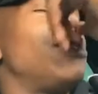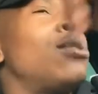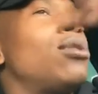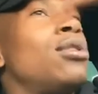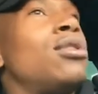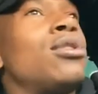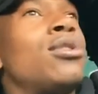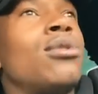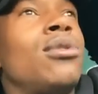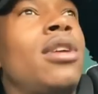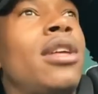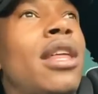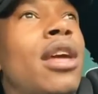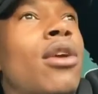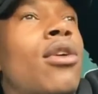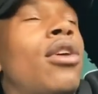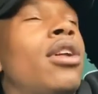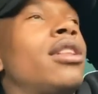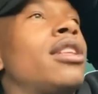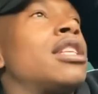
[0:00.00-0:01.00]
Zulu they
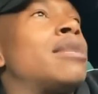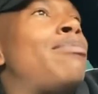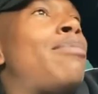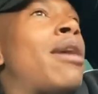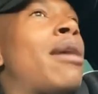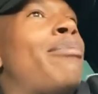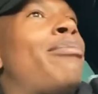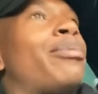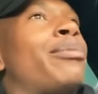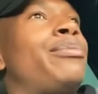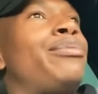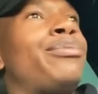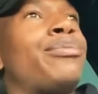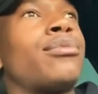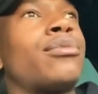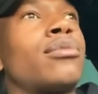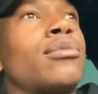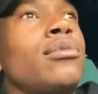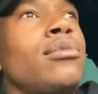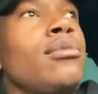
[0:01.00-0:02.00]
call this pap
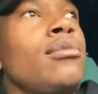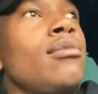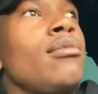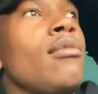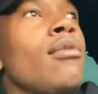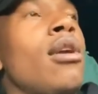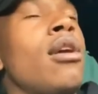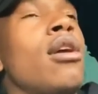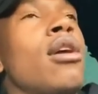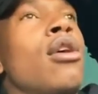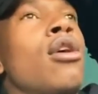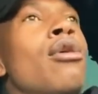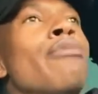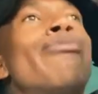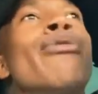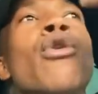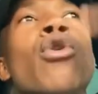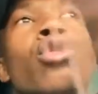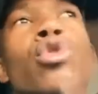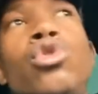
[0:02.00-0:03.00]

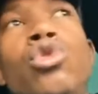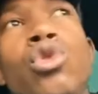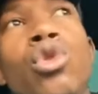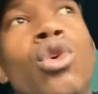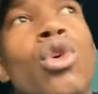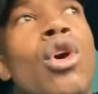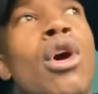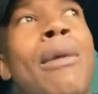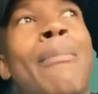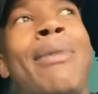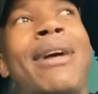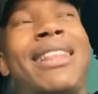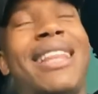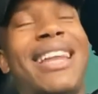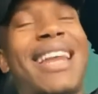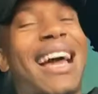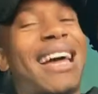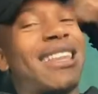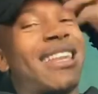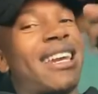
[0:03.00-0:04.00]
putu, but
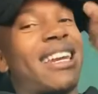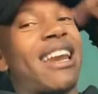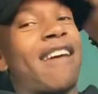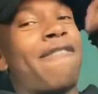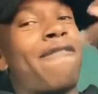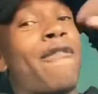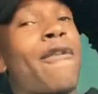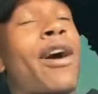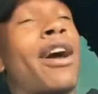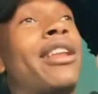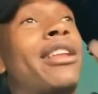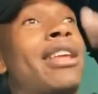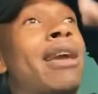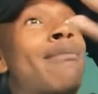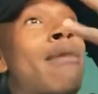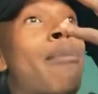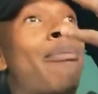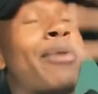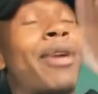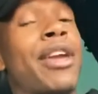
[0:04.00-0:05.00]
that other rough one,
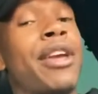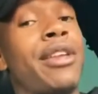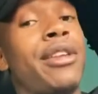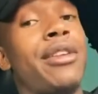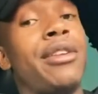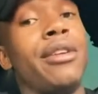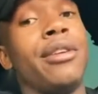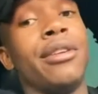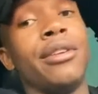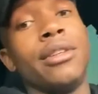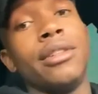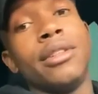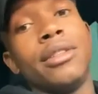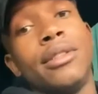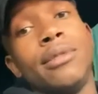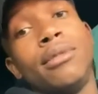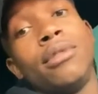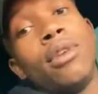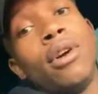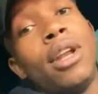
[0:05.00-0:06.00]

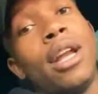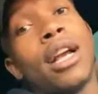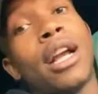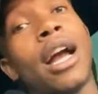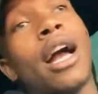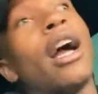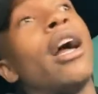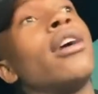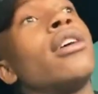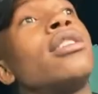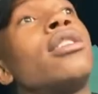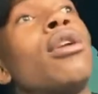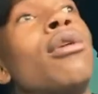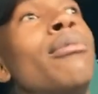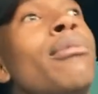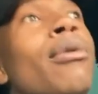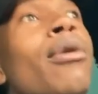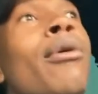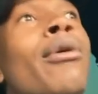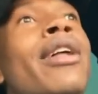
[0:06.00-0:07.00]
Yamapedi. No le guy.
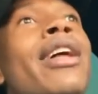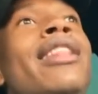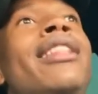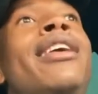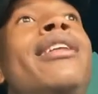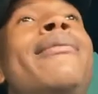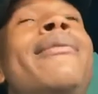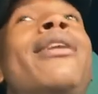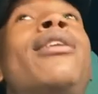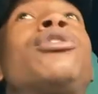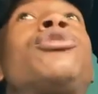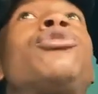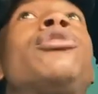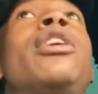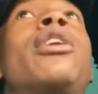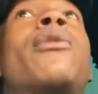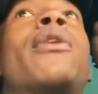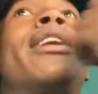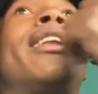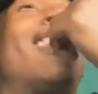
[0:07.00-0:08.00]
And then well
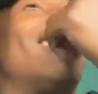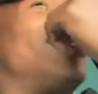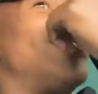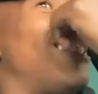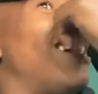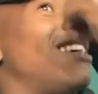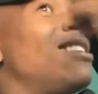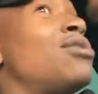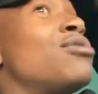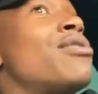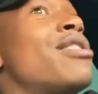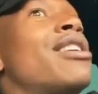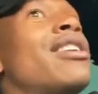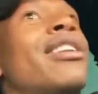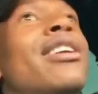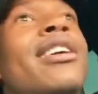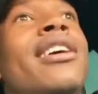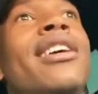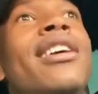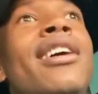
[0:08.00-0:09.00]
today go and a judge go
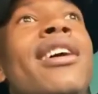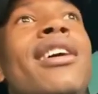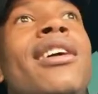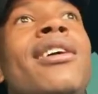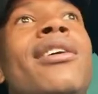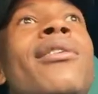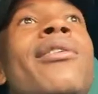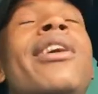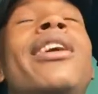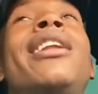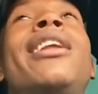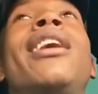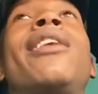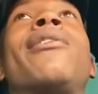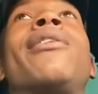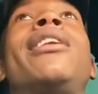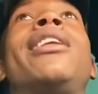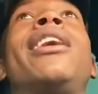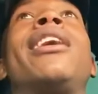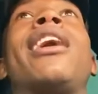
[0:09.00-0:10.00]
and
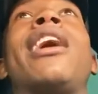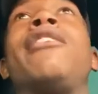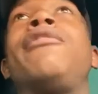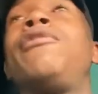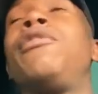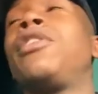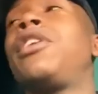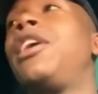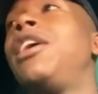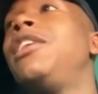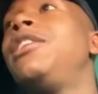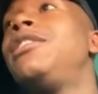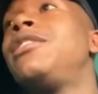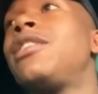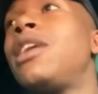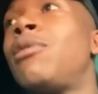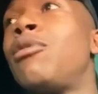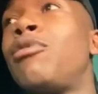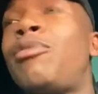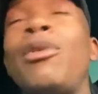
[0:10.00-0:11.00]
advocate.
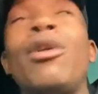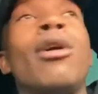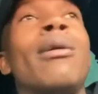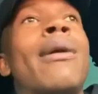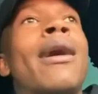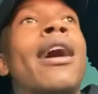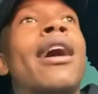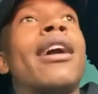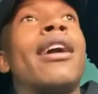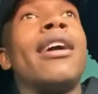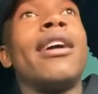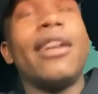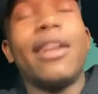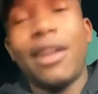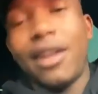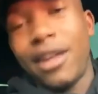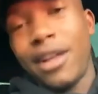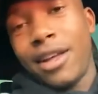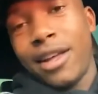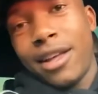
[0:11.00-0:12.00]
I
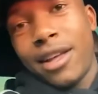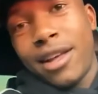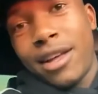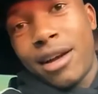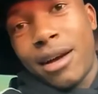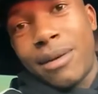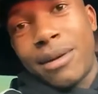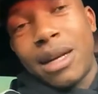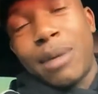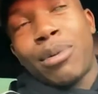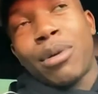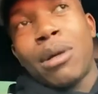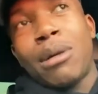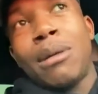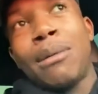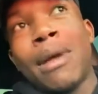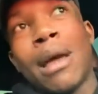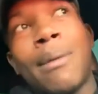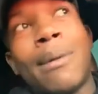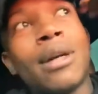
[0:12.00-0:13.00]
want a
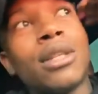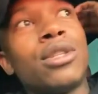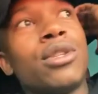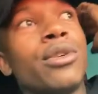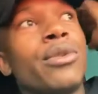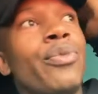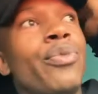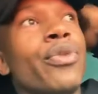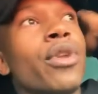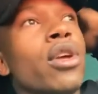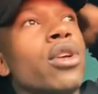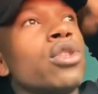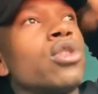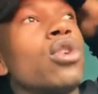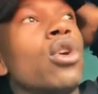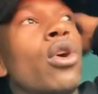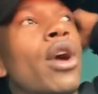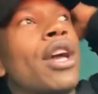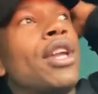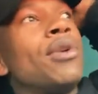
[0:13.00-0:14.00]
problem about.
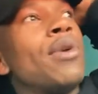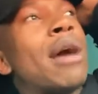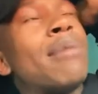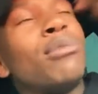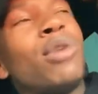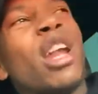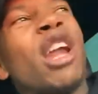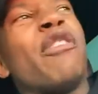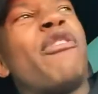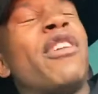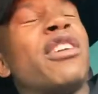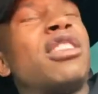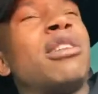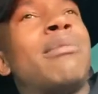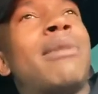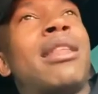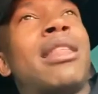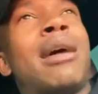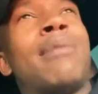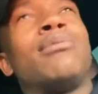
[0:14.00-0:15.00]
So anyway, I'm not affected
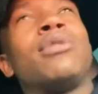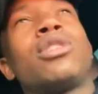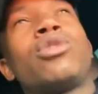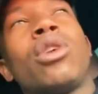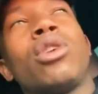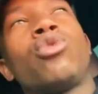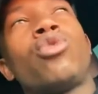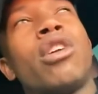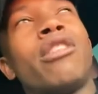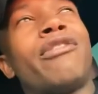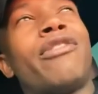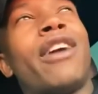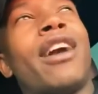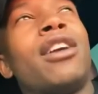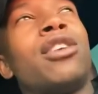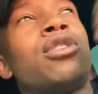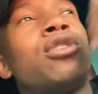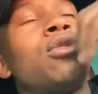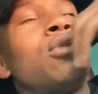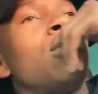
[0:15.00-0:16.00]
by that. I'm just trying to
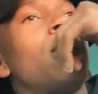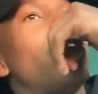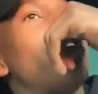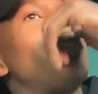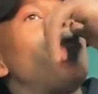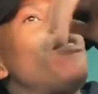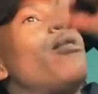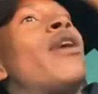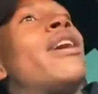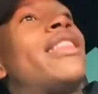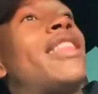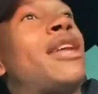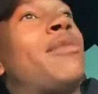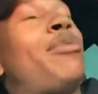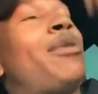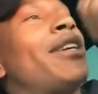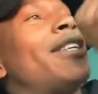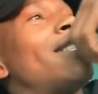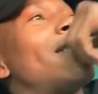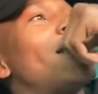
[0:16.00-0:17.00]
advise you. If you are that
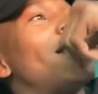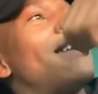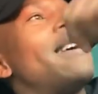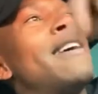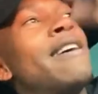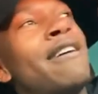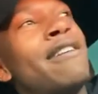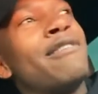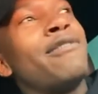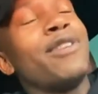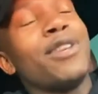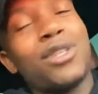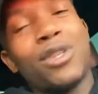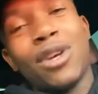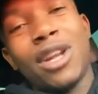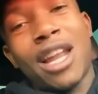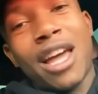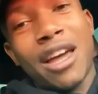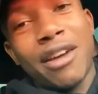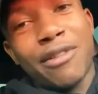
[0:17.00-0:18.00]
person, fix
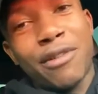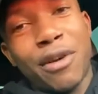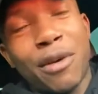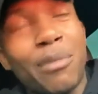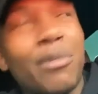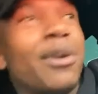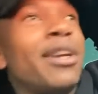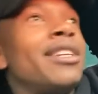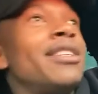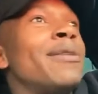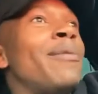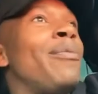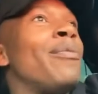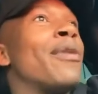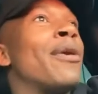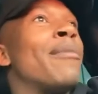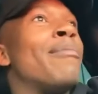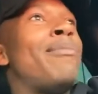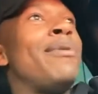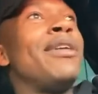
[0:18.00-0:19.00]
your life, comrade.
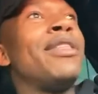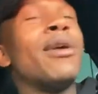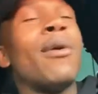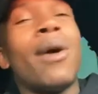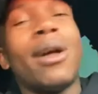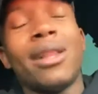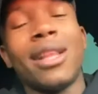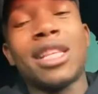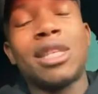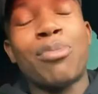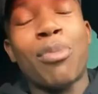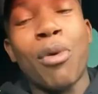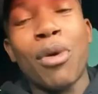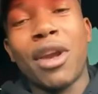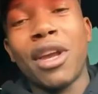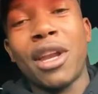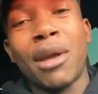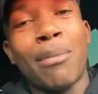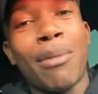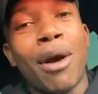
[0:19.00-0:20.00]
Be the one that's
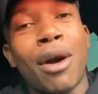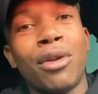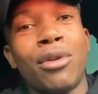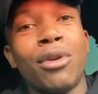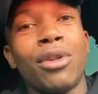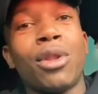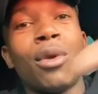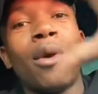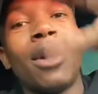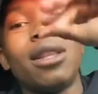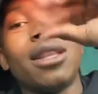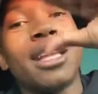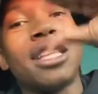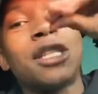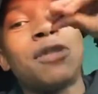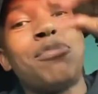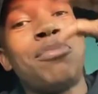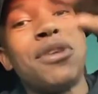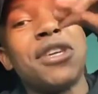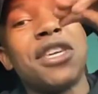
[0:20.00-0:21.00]
spoken about, not the one that's
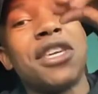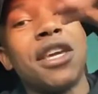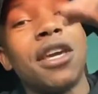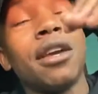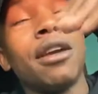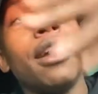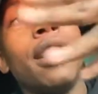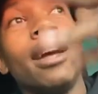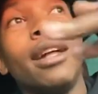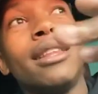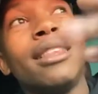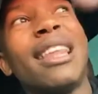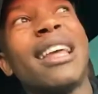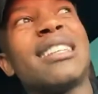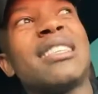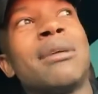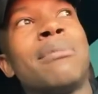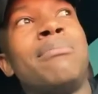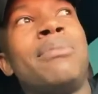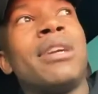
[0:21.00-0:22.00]
speaking. That's
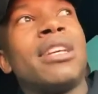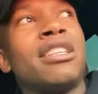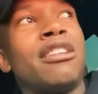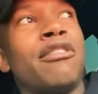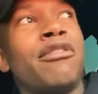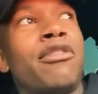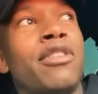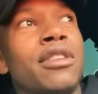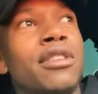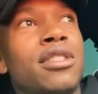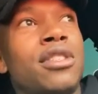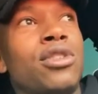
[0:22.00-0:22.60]
the big difference.